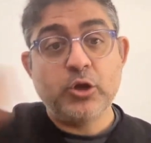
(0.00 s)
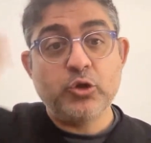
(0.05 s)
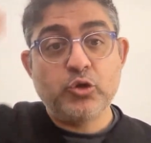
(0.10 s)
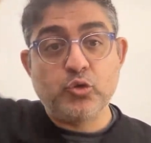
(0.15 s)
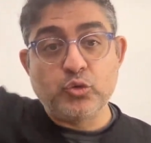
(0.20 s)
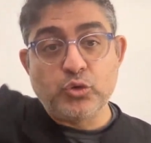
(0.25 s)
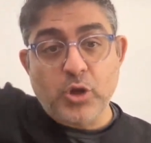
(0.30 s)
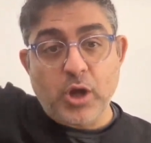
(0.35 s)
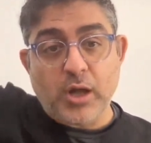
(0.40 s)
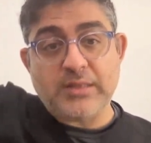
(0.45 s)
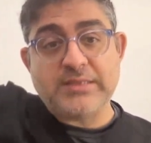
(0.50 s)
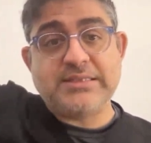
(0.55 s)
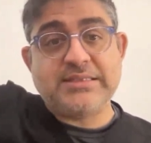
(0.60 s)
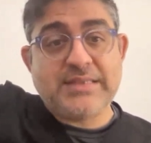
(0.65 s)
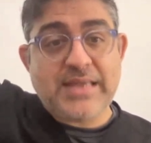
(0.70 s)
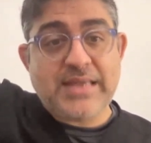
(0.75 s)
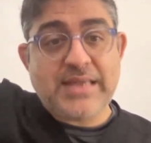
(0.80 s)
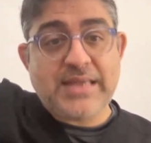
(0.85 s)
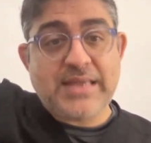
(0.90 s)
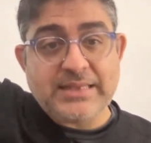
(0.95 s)
Do not
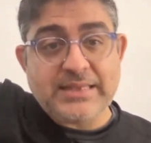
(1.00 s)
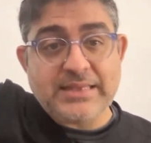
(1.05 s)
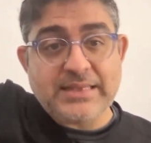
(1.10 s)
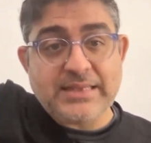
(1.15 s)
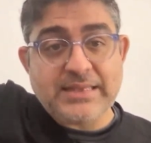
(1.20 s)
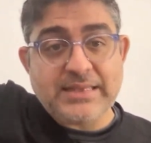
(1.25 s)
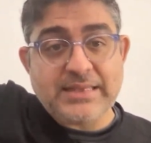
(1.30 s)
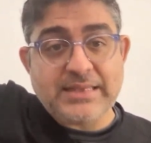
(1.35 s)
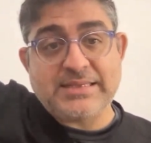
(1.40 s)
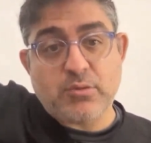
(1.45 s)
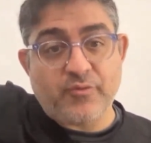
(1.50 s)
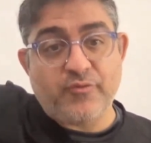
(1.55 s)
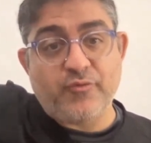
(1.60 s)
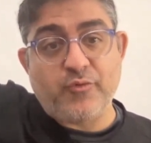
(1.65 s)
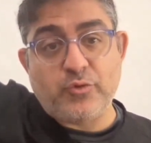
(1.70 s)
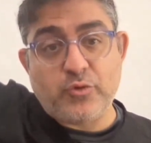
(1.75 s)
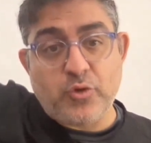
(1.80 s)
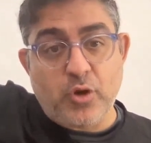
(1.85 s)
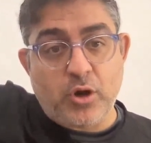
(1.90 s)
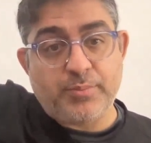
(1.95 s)
stay in the same
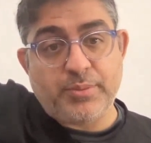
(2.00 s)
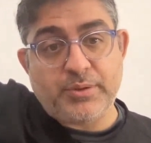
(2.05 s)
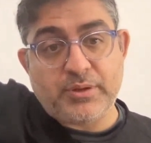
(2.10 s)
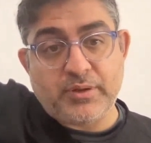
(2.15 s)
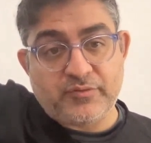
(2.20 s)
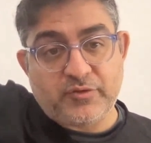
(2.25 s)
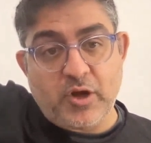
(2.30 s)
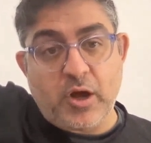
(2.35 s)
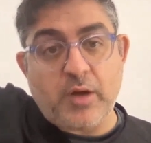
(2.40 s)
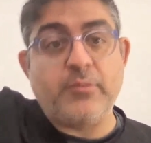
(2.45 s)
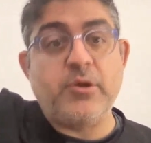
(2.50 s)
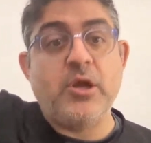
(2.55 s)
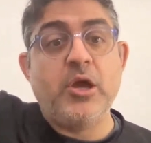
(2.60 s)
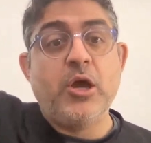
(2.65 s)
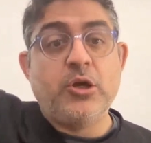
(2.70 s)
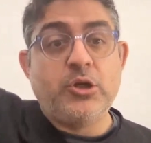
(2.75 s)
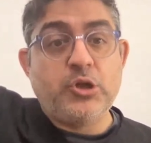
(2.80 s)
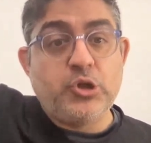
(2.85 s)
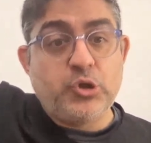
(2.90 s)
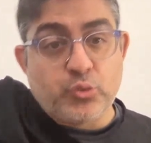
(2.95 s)
area for a long period of
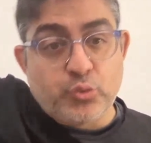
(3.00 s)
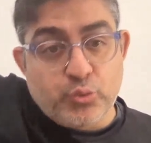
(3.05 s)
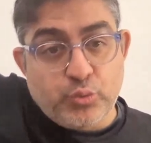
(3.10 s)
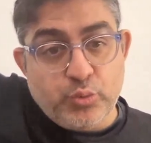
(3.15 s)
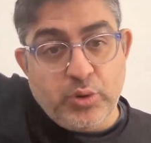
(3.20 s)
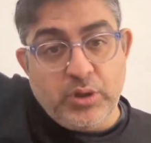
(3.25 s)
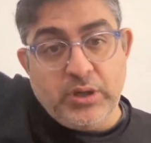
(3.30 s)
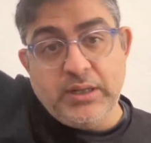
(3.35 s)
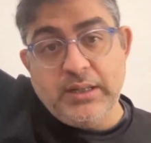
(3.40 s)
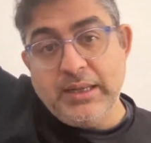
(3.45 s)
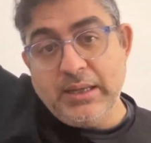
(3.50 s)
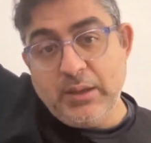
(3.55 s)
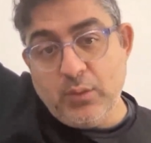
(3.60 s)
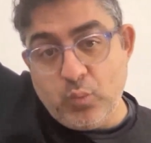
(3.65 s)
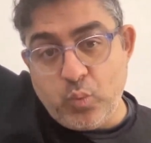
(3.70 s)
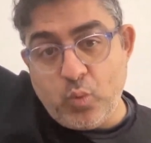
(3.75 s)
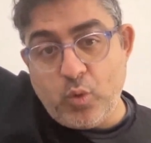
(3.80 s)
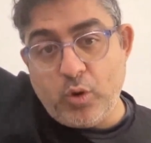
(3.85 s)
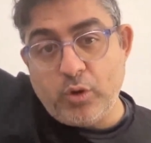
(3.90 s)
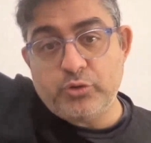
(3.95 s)
time. You really
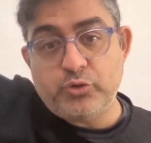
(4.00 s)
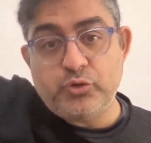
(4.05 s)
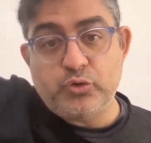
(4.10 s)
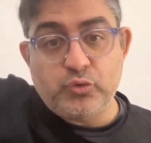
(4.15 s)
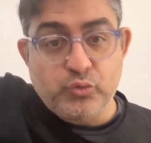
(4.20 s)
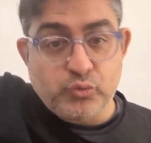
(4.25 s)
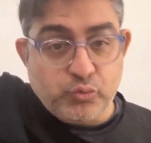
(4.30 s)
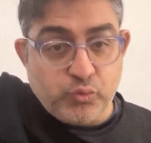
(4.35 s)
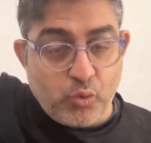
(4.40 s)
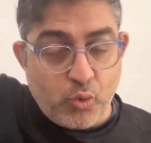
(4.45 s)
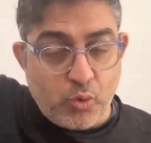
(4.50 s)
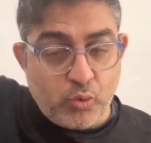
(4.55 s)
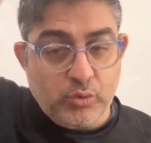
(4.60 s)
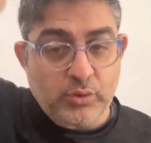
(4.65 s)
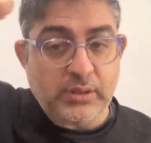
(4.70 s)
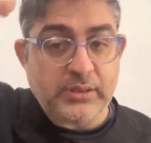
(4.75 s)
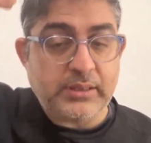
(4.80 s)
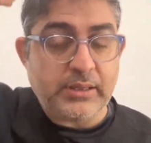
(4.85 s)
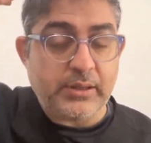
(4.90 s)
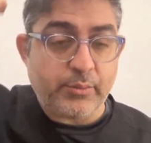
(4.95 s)
want to roll
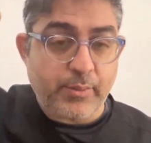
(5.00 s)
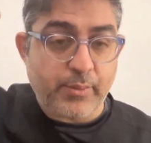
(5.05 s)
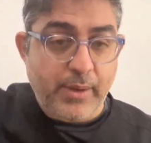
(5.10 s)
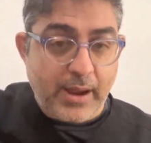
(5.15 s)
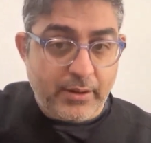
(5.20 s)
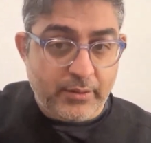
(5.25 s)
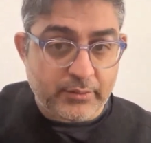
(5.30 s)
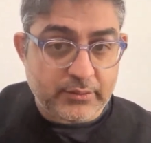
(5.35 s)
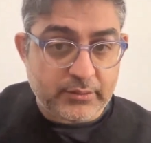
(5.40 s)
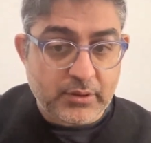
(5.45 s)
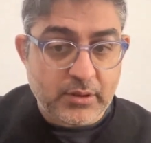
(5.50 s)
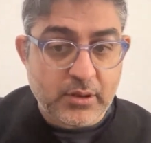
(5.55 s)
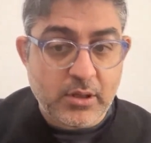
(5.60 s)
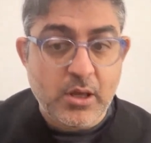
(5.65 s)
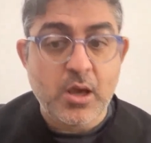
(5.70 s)
it around.